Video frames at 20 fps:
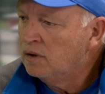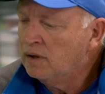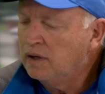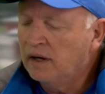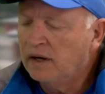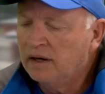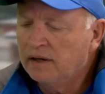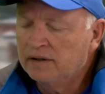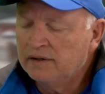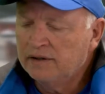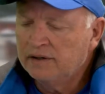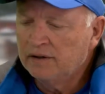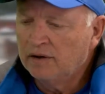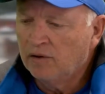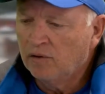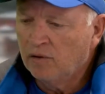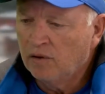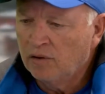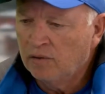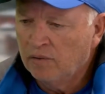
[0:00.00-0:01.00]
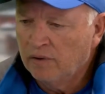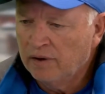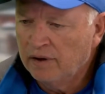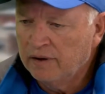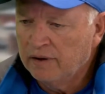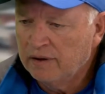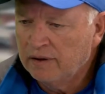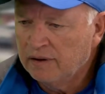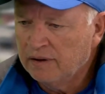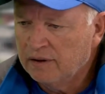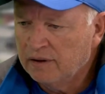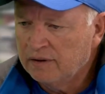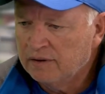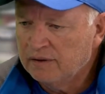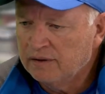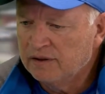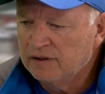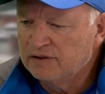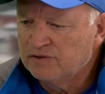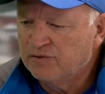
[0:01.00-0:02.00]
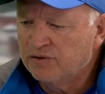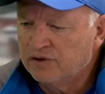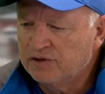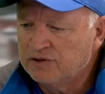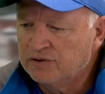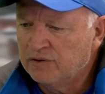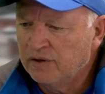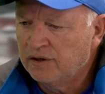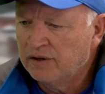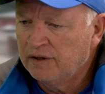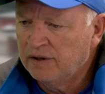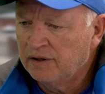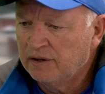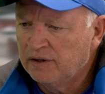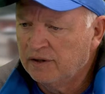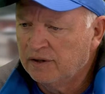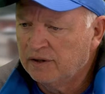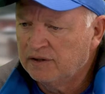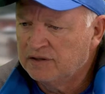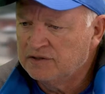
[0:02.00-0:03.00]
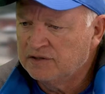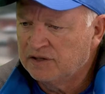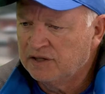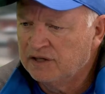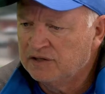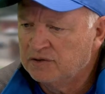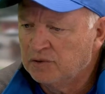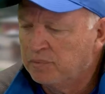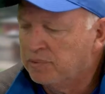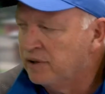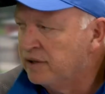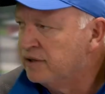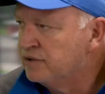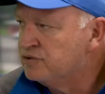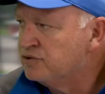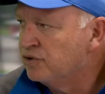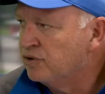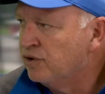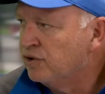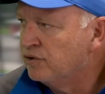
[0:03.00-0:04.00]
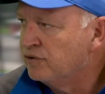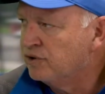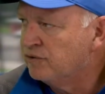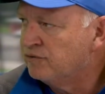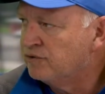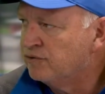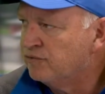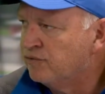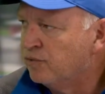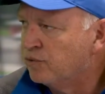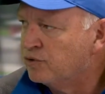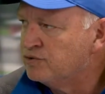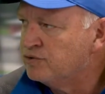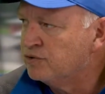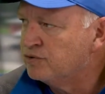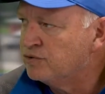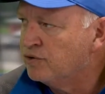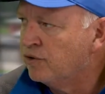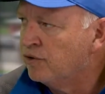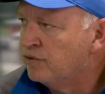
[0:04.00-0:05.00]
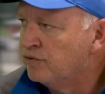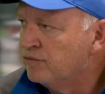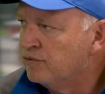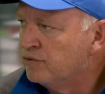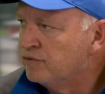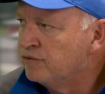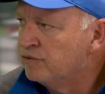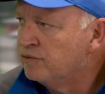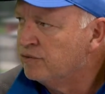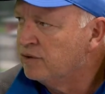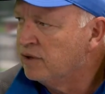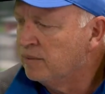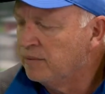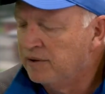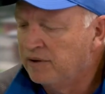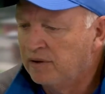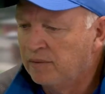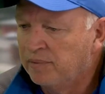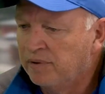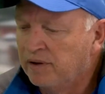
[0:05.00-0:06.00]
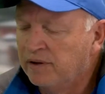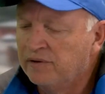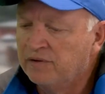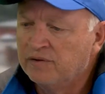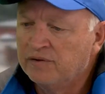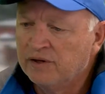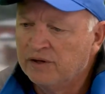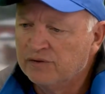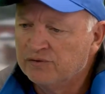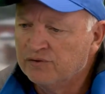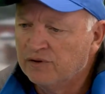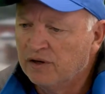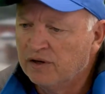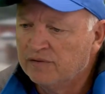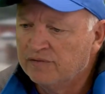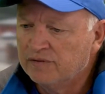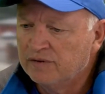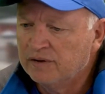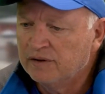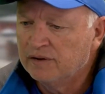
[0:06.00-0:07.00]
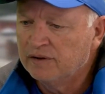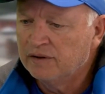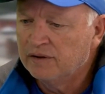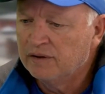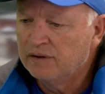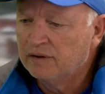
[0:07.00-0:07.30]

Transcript: Yeah, it didn't go our way. It's frustrating because the kids are playing so hard to force those turnovers. I mean, they're playing their tails off, and